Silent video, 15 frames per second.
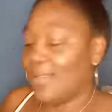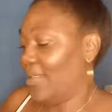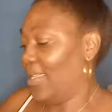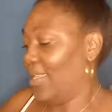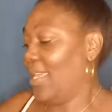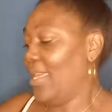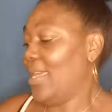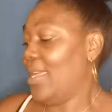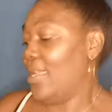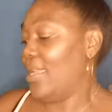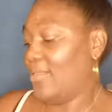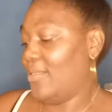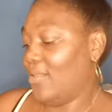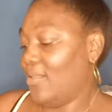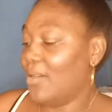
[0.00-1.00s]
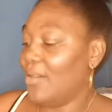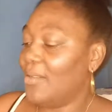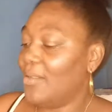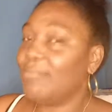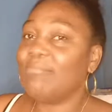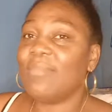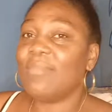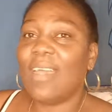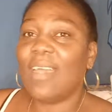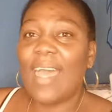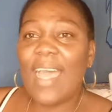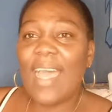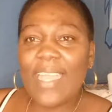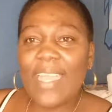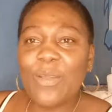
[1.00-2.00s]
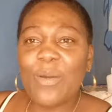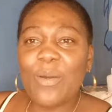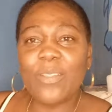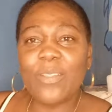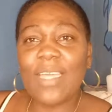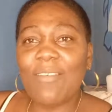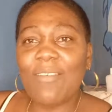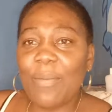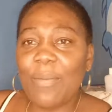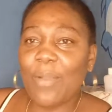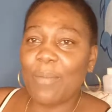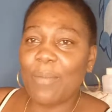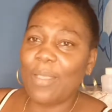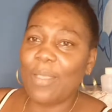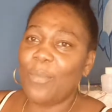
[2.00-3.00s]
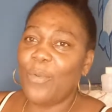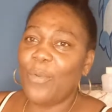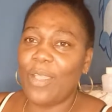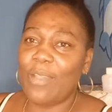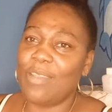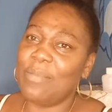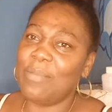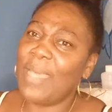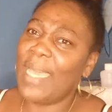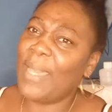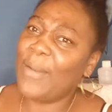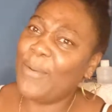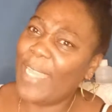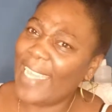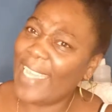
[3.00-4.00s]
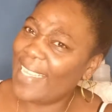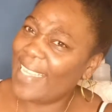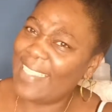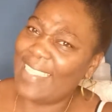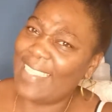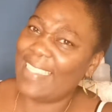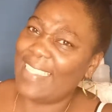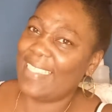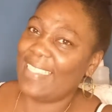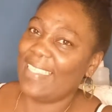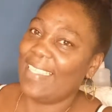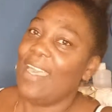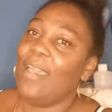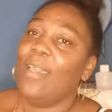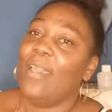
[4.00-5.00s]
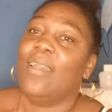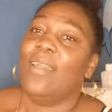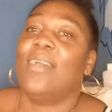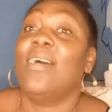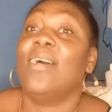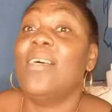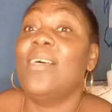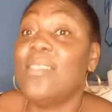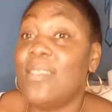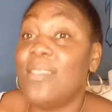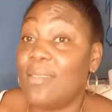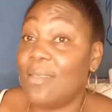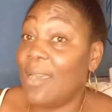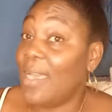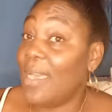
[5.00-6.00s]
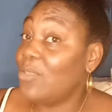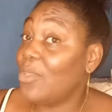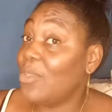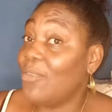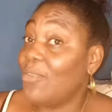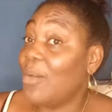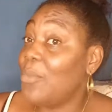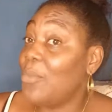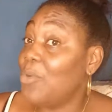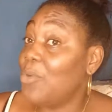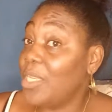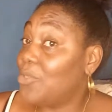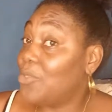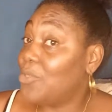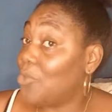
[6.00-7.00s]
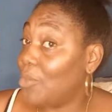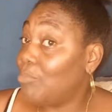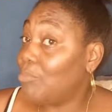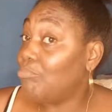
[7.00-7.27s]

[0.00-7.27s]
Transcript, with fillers: Yeah, so I don't have a problem wearing my wigs. Because, guys, whenever I reach home,